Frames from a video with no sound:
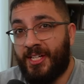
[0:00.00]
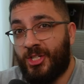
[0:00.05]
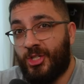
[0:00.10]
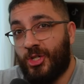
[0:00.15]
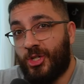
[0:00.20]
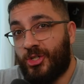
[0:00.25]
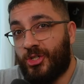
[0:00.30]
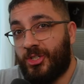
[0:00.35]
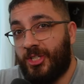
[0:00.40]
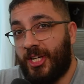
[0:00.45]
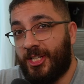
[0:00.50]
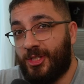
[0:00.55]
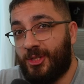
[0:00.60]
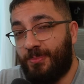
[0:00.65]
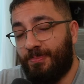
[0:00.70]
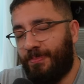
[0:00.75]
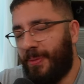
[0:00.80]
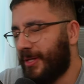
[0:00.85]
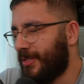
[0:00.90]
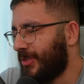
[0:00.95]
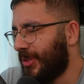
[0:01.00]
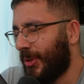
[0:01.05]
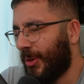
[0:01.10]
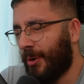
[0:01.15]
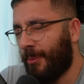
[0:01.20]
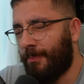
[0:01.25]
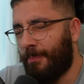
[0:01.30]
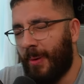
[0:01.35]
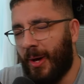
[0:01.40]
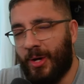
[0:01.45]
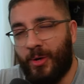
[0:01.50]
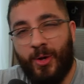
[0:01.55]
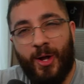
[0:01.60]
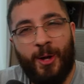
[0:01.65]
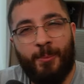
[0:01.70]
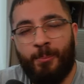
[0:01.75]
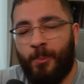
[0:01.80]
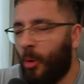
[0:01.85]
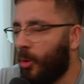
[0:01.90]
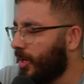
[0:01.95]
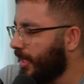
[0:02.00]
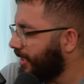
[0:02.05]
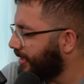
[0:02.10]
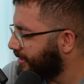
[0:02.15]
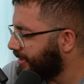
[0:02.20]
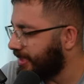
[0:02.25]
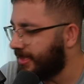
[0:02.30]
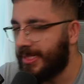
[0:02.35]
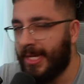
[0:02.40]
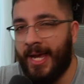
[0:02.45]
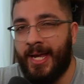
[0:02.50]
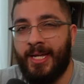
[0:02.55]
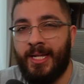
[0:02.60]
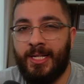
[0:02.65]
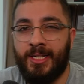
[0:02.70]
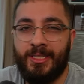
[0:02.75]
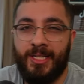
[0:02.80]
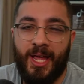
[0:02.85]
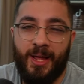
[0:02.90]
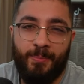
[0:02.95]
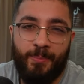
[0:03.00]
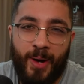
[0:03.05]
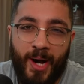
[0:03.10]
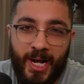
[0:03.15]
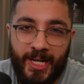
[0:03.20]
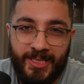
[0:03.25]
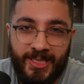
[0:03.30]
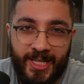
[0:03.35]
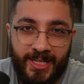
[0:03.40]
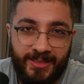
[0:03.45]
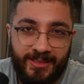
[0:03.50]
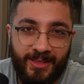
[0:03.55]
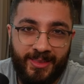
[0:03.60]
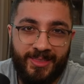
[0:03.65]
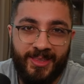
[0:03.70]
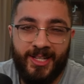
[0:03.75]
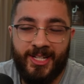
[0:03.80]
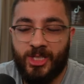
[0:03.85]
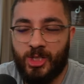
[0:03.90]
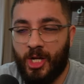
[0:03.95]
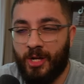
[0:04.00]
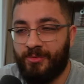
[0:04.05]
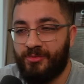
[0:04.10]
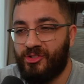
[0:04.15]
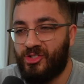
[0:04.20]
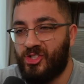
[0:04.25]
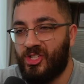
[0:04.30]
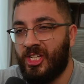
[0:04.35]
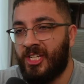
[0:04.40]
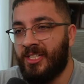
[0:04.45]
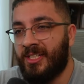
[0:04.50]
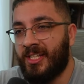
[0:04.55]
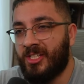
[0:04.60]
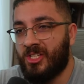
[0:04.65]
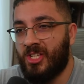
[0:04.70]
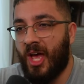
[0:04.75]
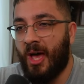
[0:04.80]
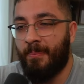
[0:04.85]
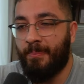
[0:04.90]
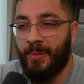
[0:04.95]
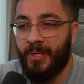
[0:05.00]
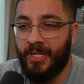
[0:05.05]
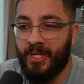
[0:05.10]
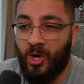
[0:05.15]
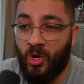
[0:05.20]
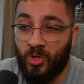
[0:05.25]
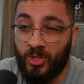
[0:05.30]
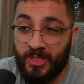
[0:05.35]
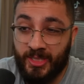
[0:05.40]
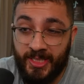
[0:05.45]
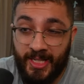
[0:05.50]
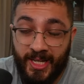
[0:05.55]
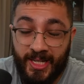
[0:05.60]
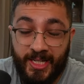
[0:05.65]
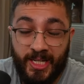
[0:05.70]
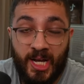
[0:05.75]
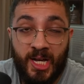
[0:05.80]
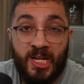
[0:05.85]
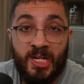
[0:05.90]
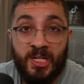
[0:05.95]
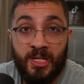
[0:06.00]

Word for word: just gets better and better and more entertaining day by day. The things I've seen that's happening on Kick.